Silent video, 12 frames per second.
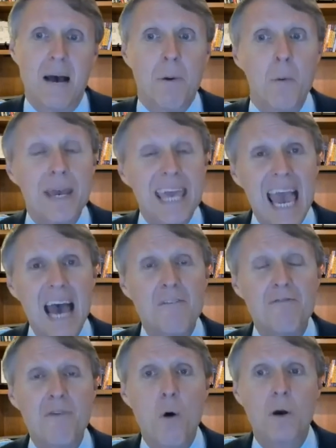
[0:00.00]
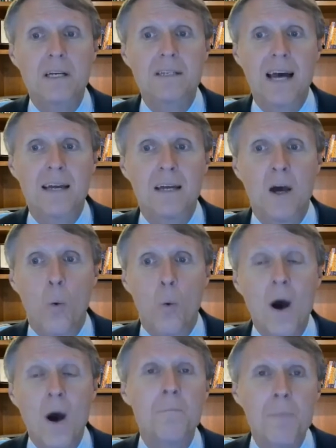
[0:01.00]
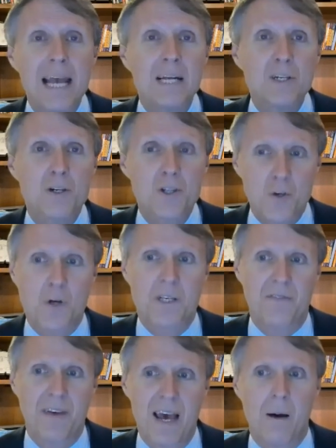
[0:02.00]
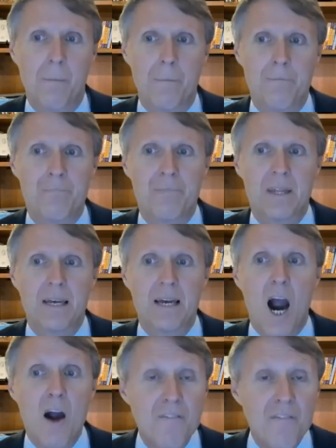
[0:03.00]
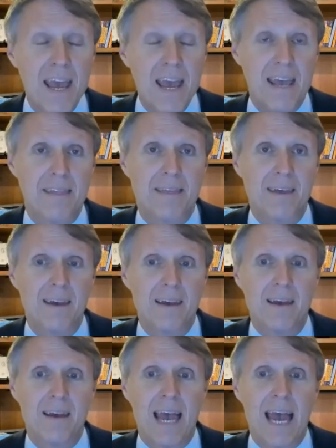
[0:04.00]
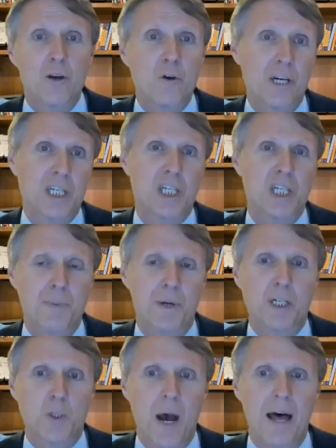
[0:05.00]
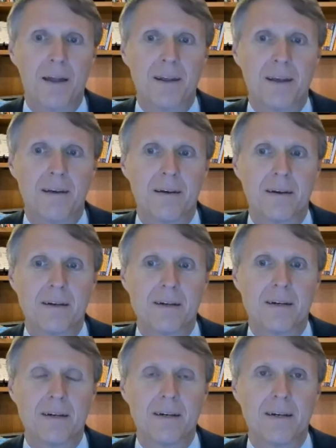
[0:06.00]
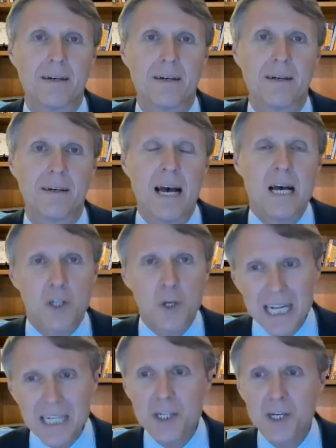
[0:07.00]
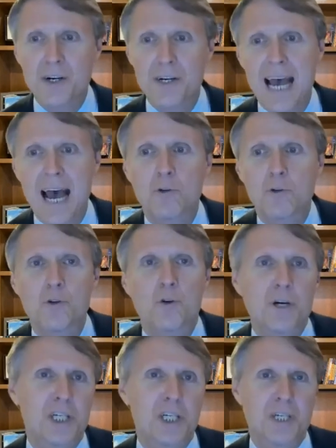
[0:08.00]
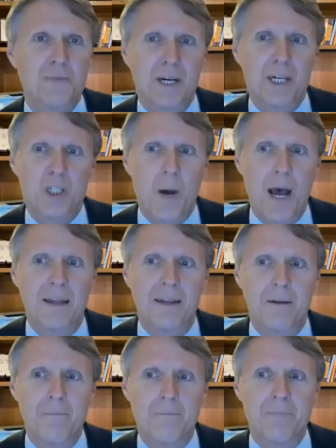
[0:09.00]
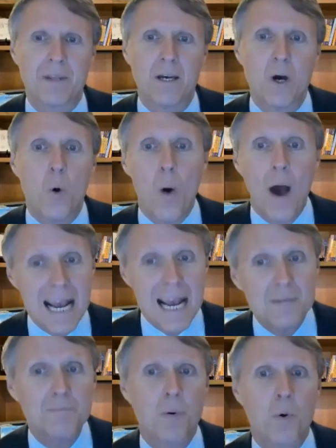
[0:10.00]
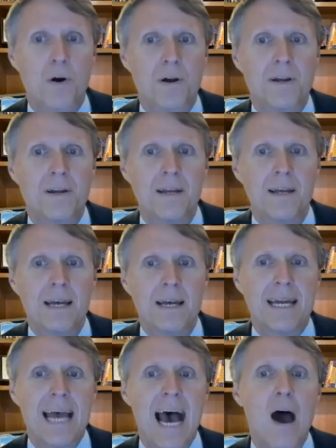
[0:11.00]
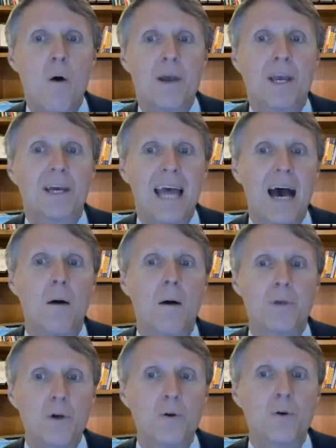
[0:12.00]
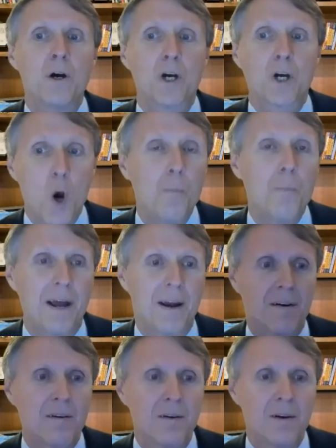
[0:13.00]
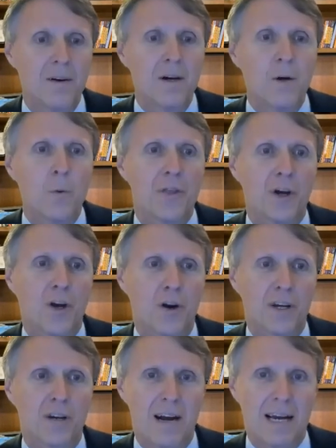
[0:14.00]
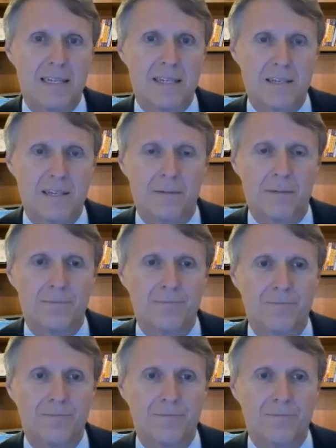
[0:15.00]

But we can focus on one major source of help our faith and Christian spirituality. So let's turn now to Christian spirituality, why it's important, and how it could help you cope better with the current crisis.